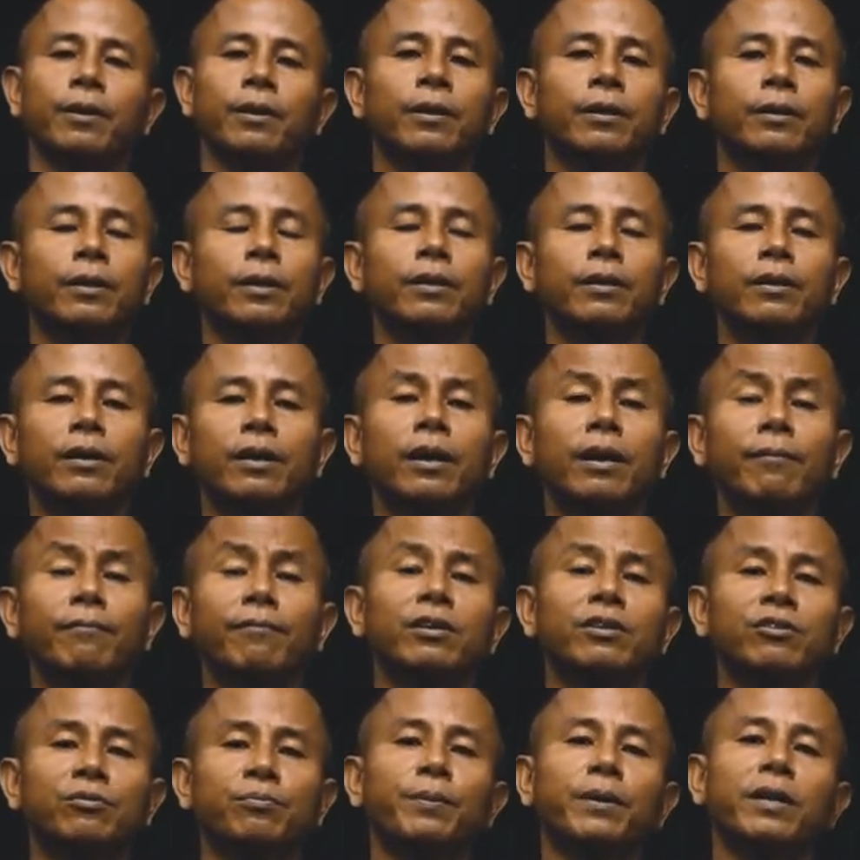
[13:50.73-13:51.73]
They don't have
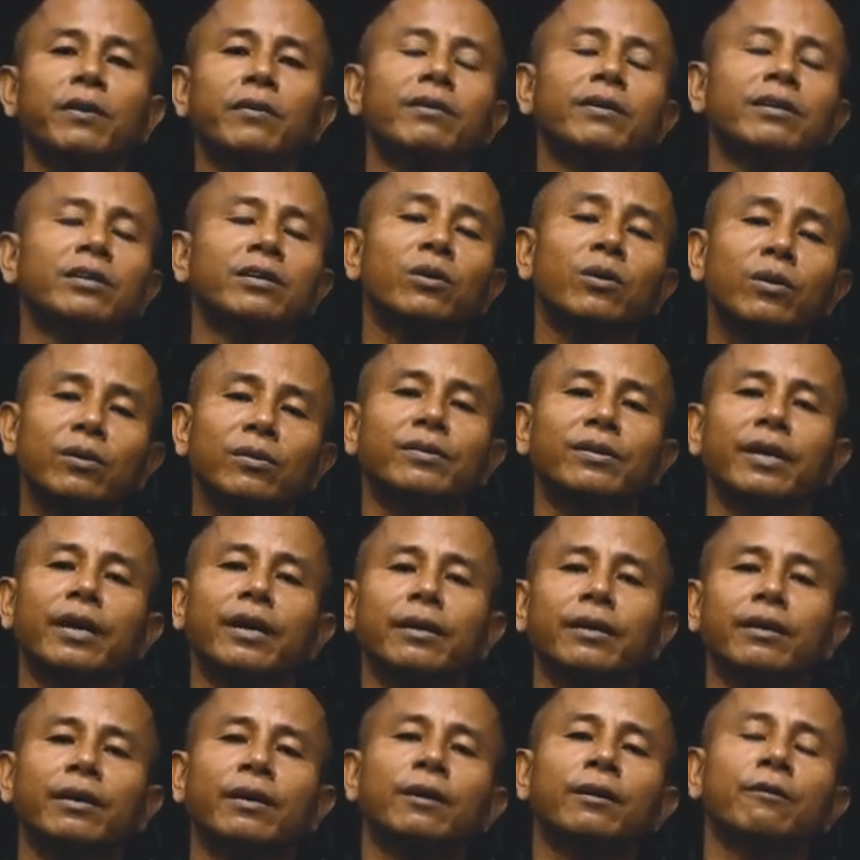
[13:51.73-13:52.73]
experience, good
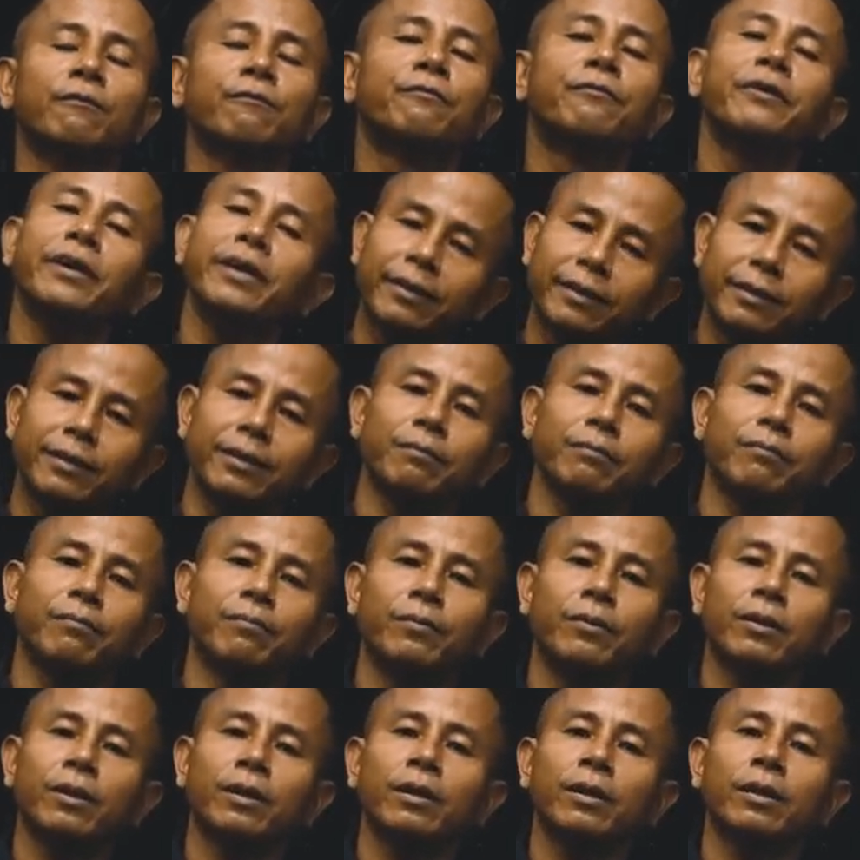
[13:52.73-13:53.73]
thing. Feed them,
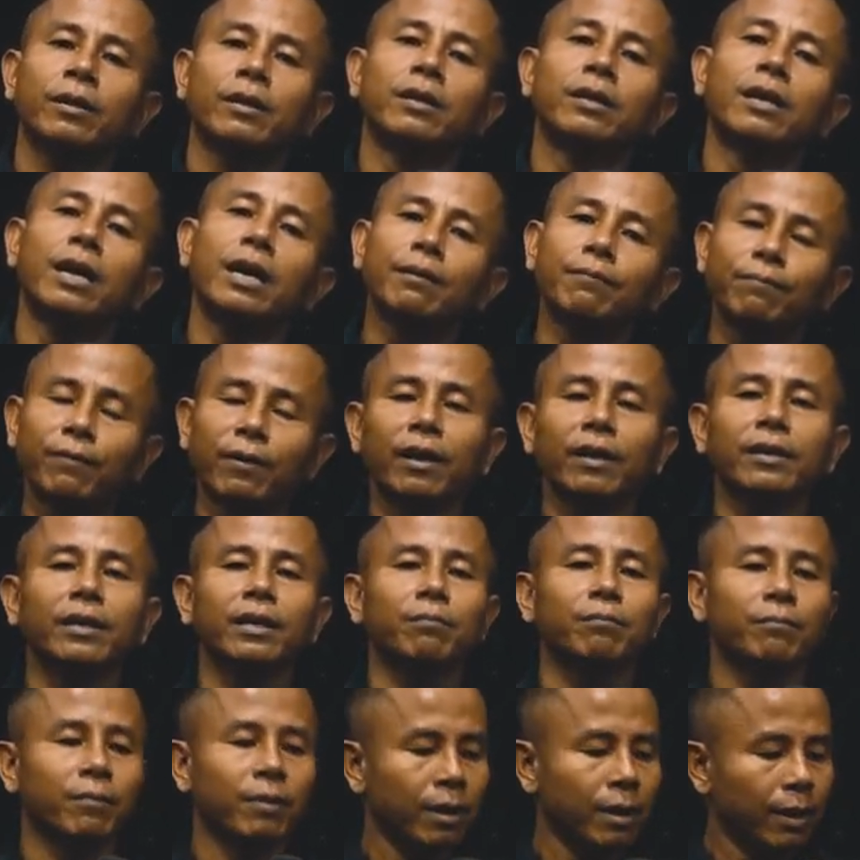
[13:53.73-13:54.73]
love on
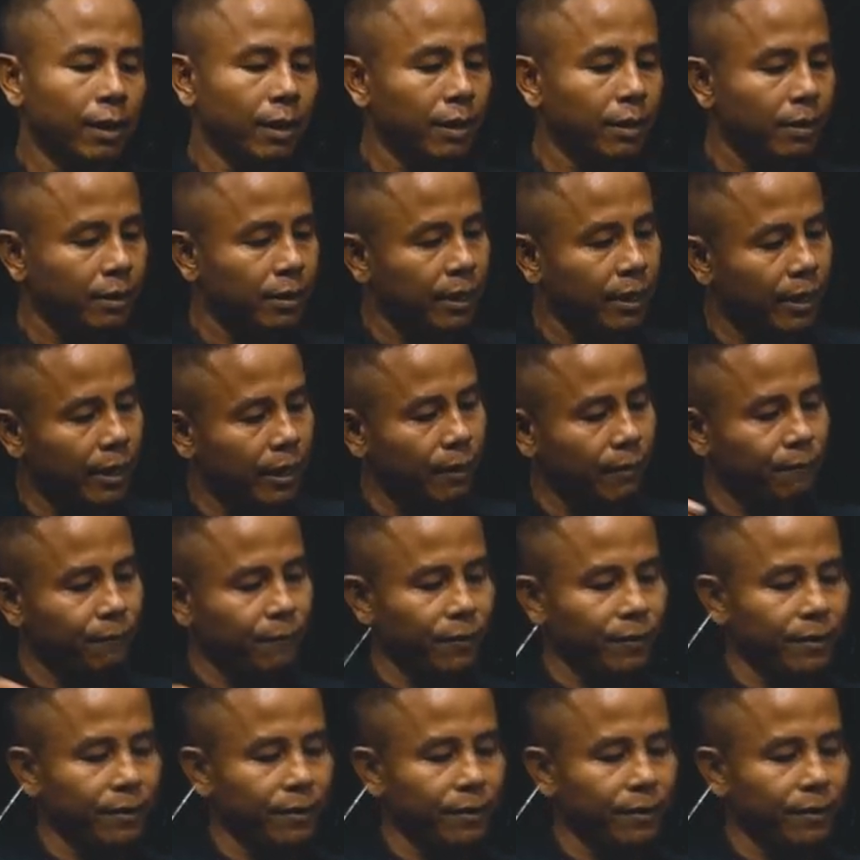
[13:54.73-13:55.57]
them, and care for